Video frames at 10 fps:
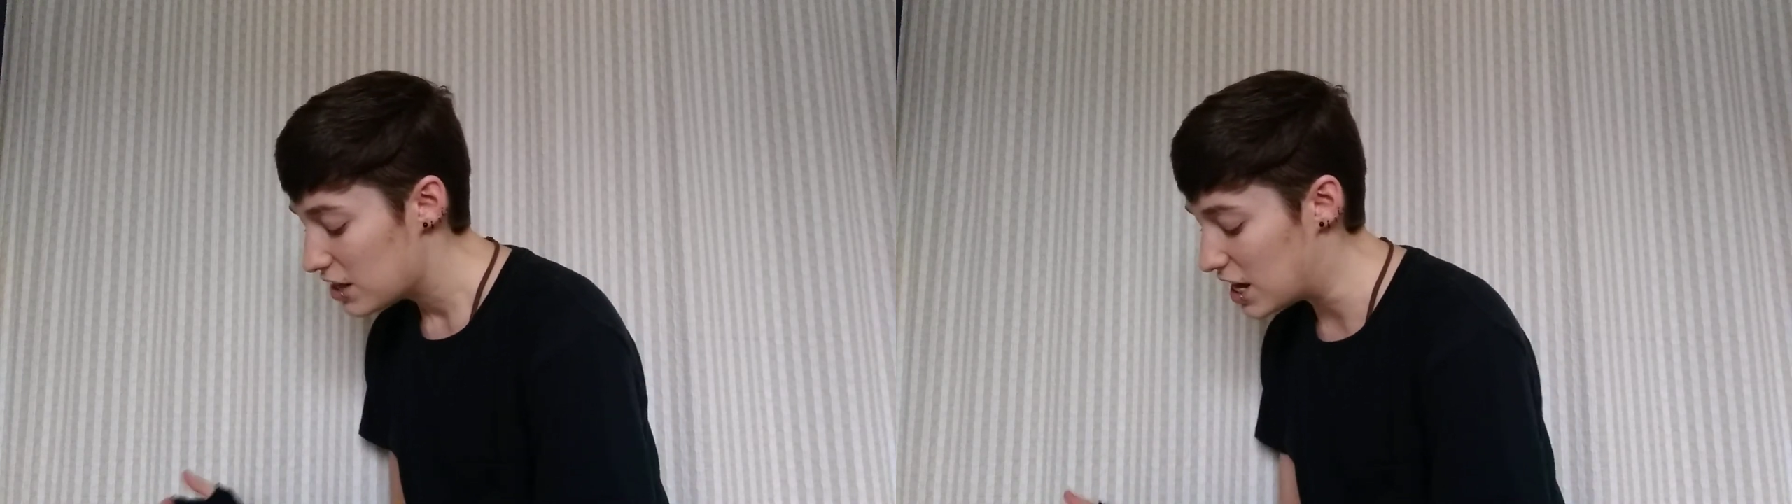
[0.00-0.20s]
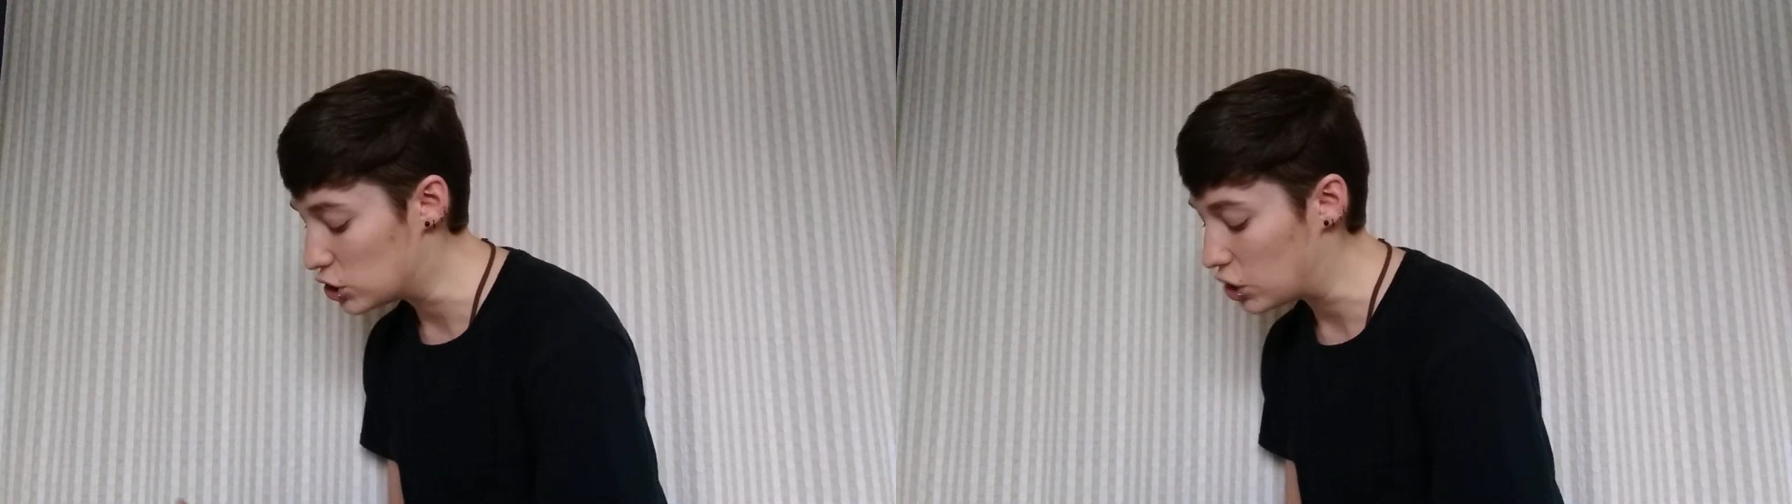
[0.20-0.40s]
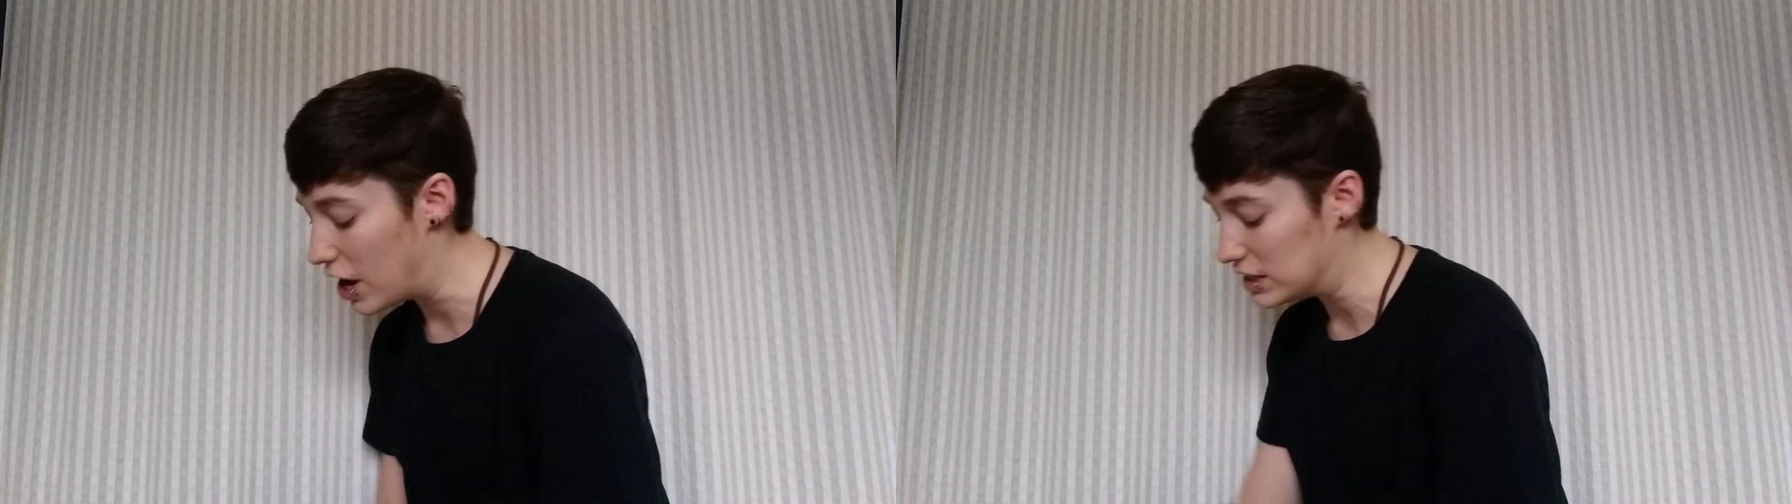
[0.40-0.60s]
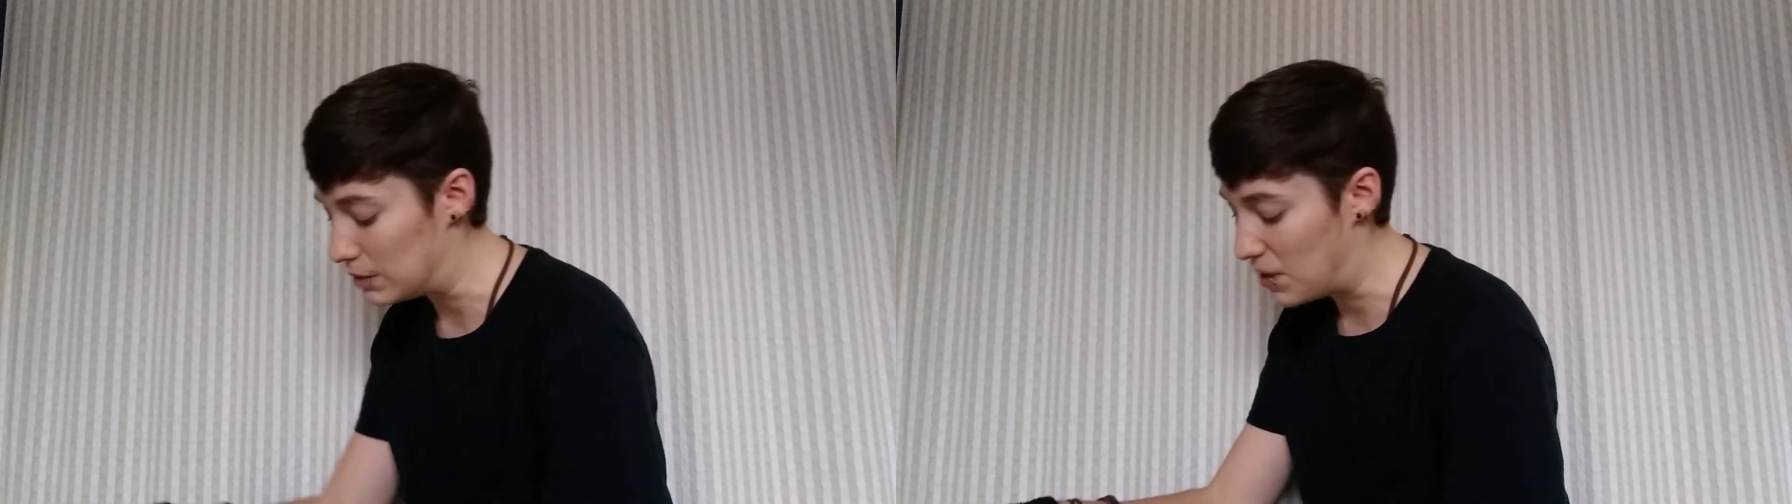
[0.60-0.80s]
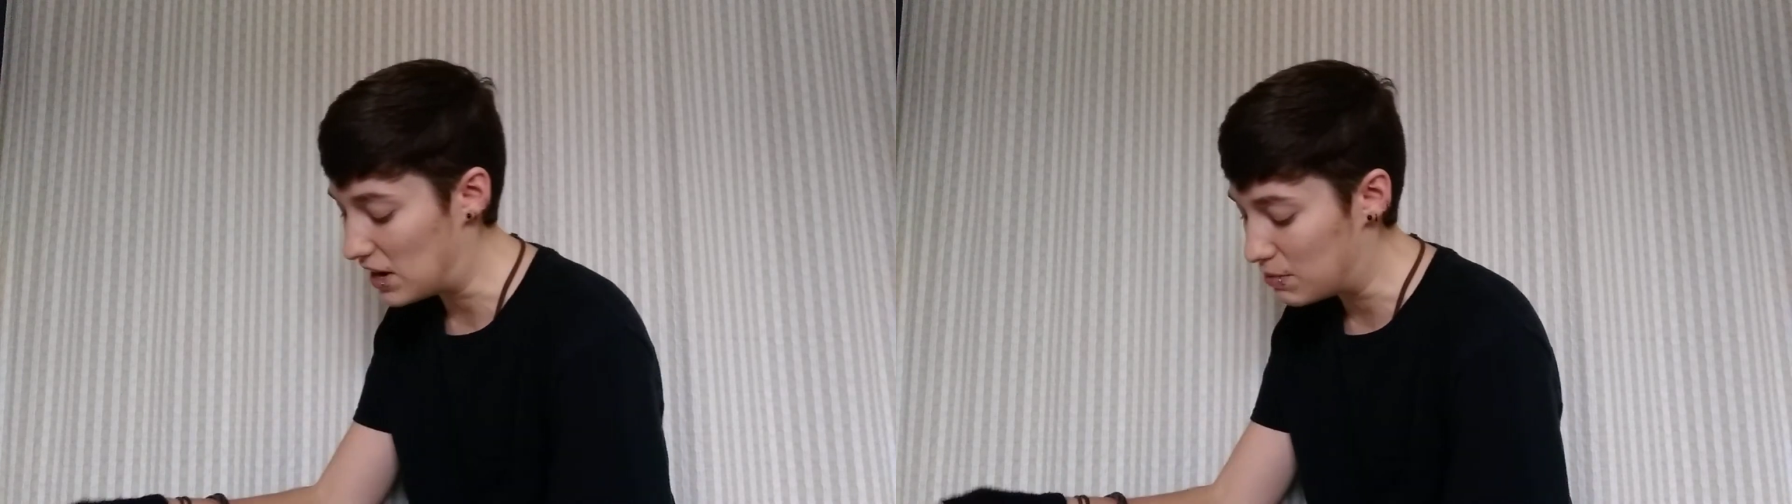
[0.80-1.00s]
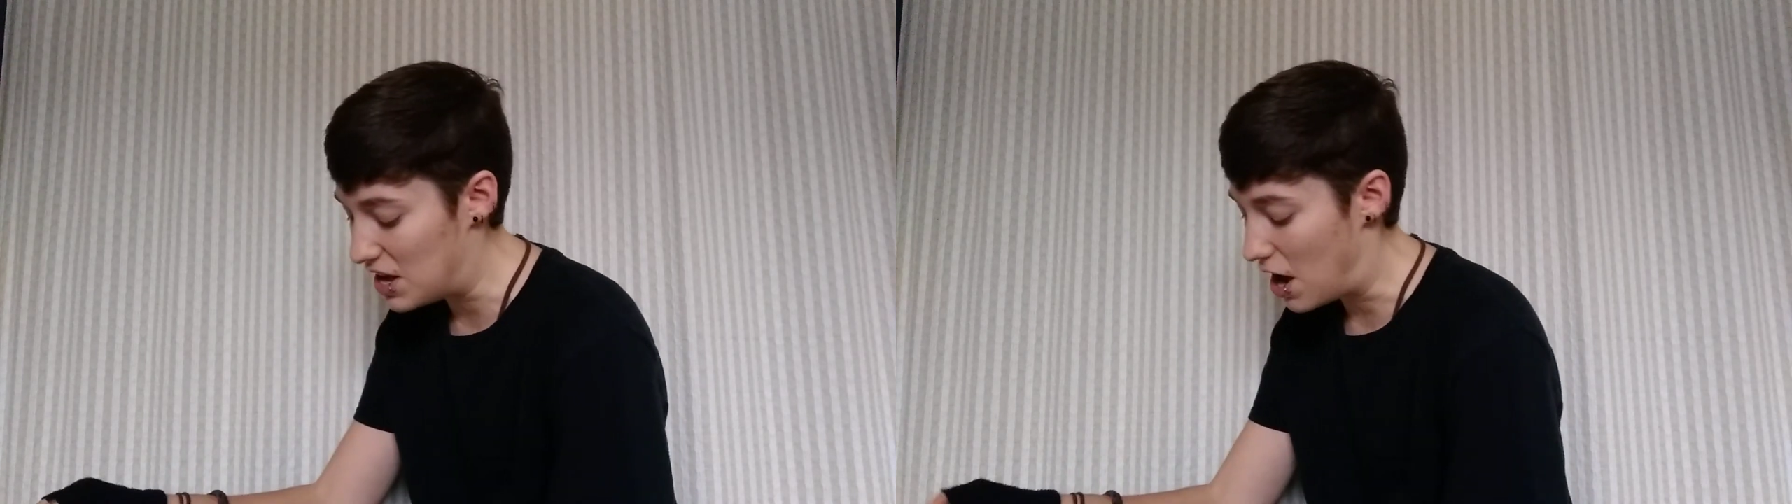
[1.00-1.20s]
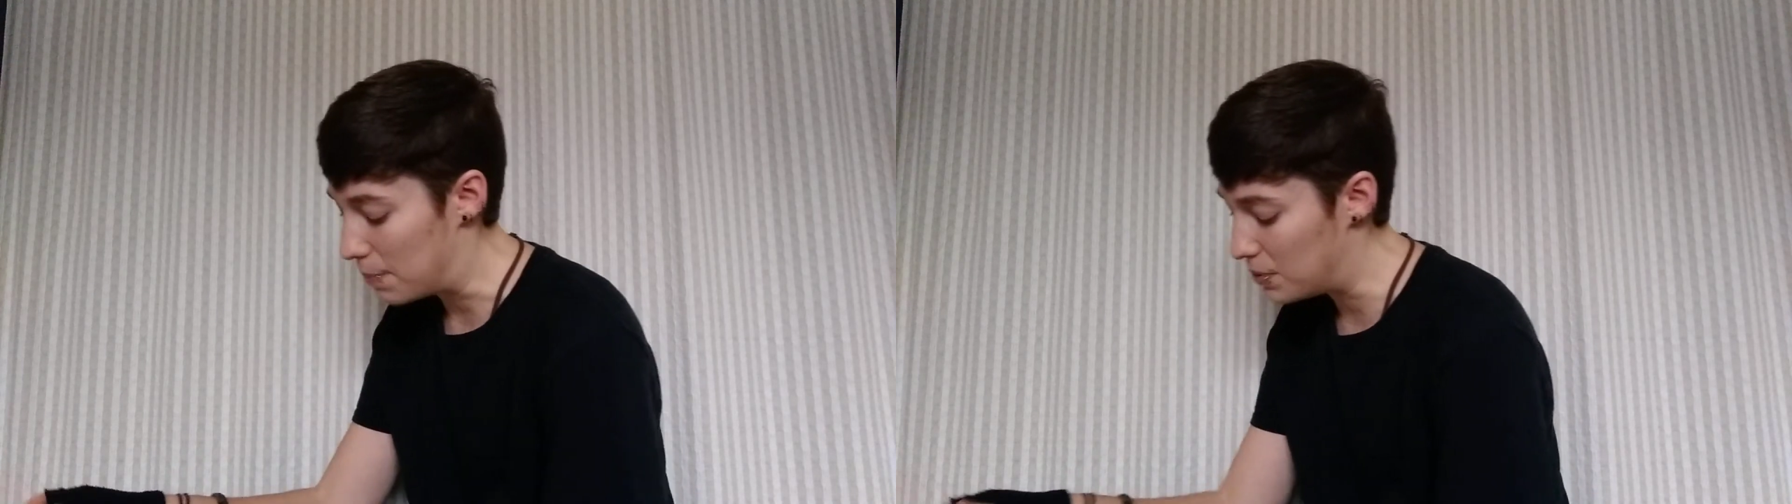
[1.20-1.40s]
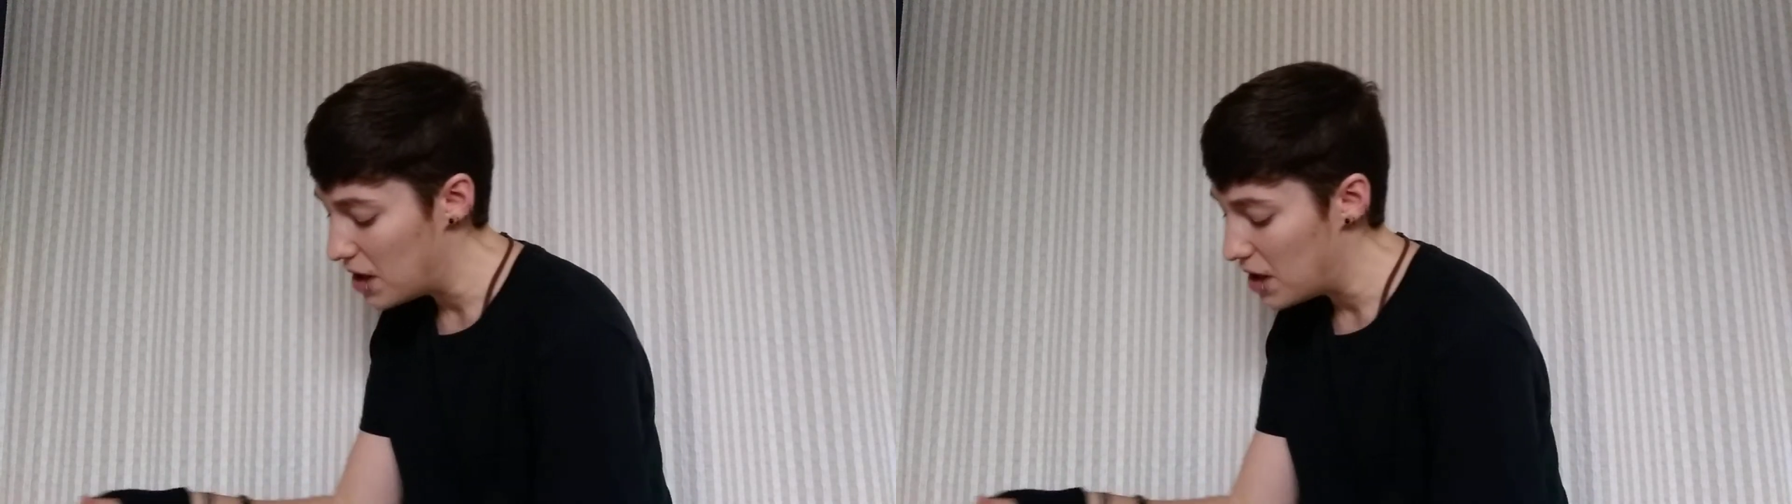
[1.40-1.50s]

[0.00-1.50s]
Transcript: They tried to pick me up.